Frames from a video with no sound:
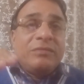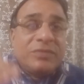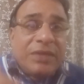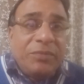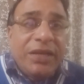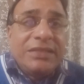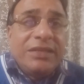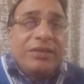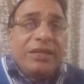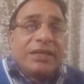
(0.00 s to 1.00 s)
Some days
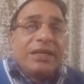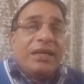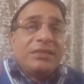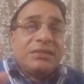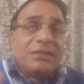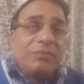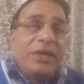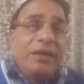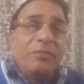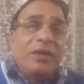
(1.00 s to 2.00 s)
he'll get a catch, some
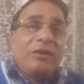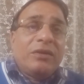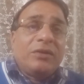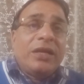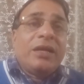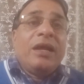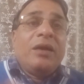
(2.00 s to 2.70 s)
day he will not get,